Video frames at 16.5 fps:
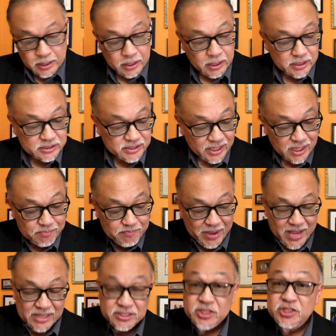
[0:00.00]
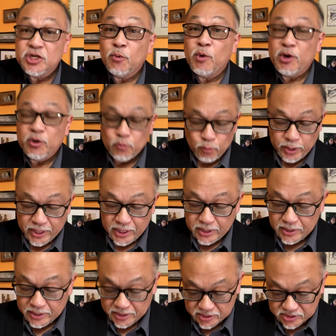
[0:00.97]
A second passage I want to
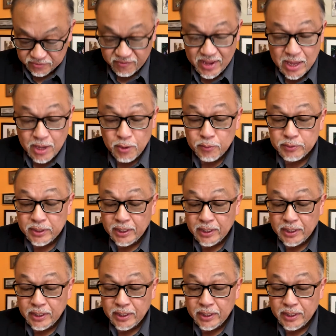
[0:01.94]
read is found